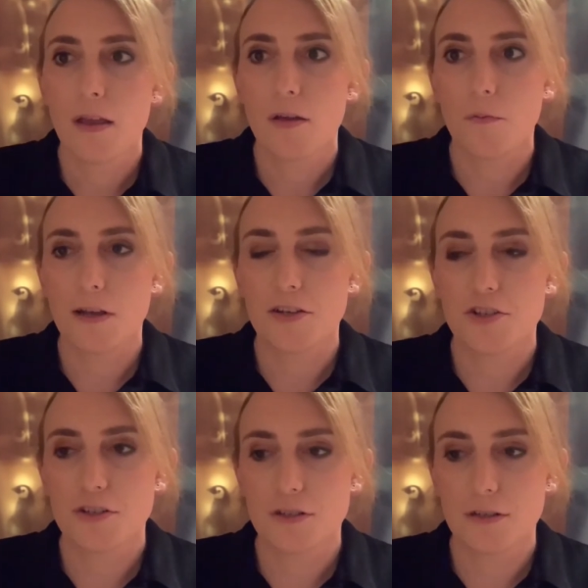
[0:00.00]

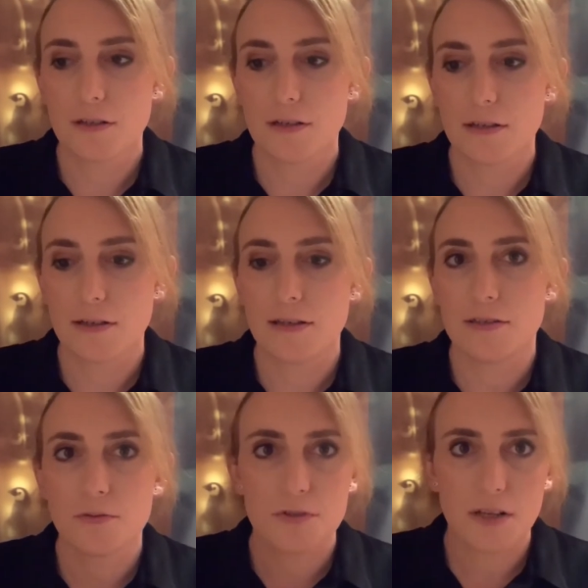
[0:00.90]
which is
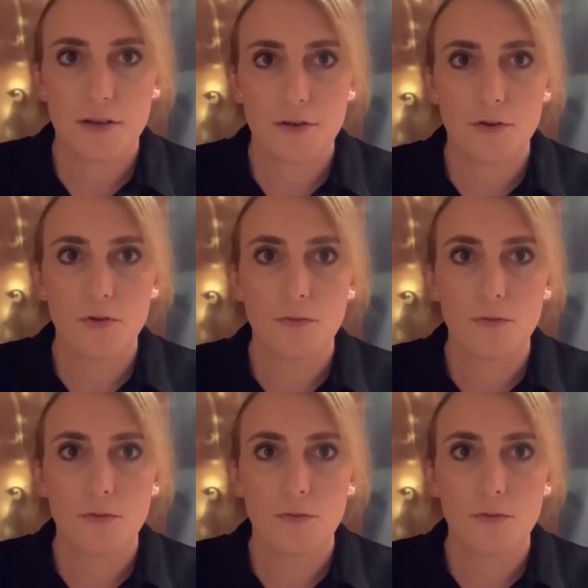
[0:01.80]
also cool,